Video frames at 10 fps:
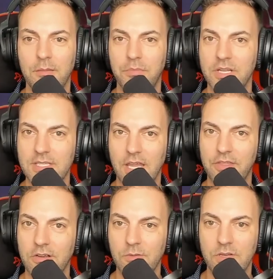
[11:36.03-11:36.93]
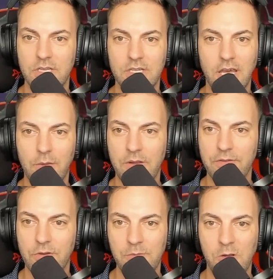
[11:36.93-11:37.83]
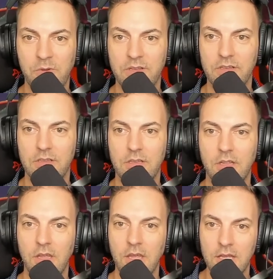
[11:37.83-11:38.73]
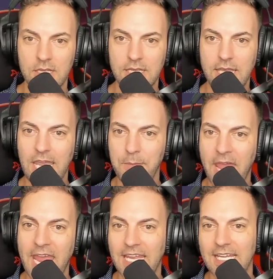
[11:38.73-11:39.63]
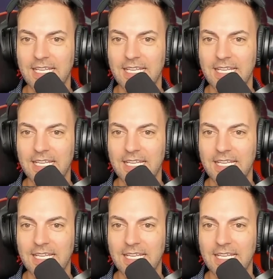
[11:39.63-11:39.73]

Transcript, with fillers: But it's that third one. You gotta wait for the right moment. Kimi!